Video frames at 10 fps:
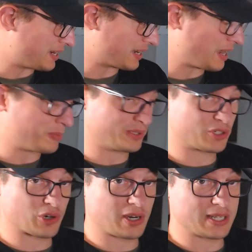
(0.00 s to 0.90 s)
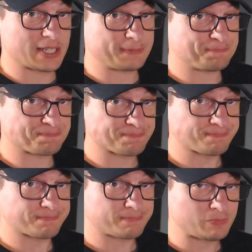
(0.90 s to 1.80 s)
a couple of tries
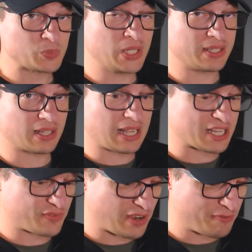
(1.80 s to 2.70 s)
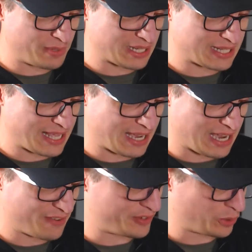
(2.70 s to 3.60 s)
in the last five minutes of that
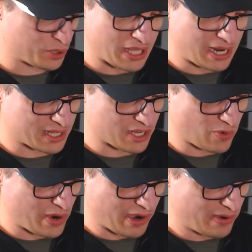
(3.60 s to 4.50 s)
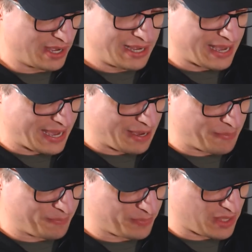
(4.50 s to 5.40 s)
half. It all started so well.
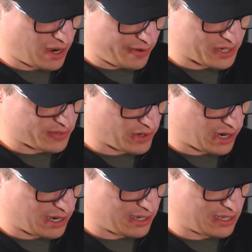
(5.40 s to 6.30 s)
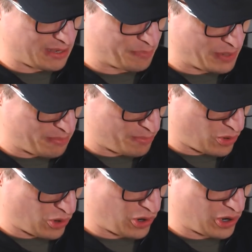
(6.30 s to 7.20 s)
Um, the Irish have got a bit
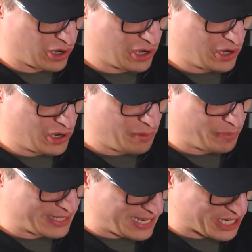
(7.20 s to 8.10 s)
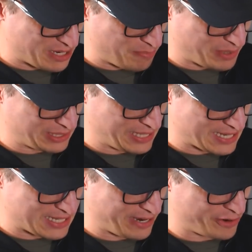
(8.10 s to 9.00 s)
more possession, but less
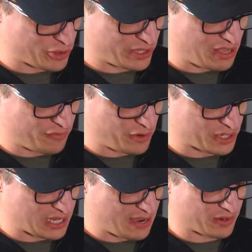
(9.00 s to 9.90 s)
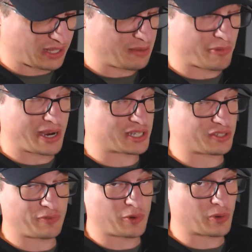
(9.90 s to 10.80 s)
territory in that first half. Clean breaks is
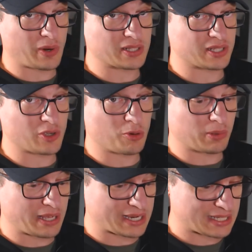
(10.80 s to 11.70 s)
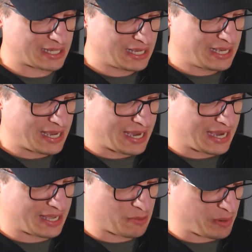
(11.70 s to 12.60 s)
four to one to the All Blacks.
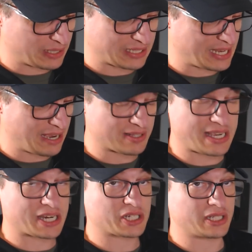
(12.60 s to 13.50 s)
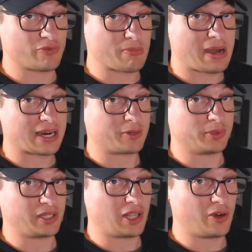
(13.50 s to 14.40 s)
Uh, the penalty count's actually remarkably
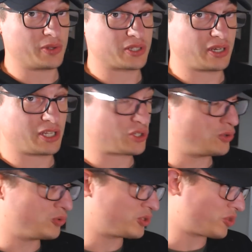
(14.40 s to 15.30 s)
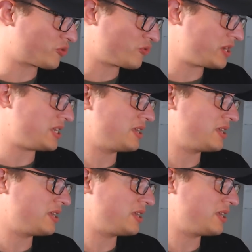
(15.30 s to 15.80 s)
Lowe. It's only two to three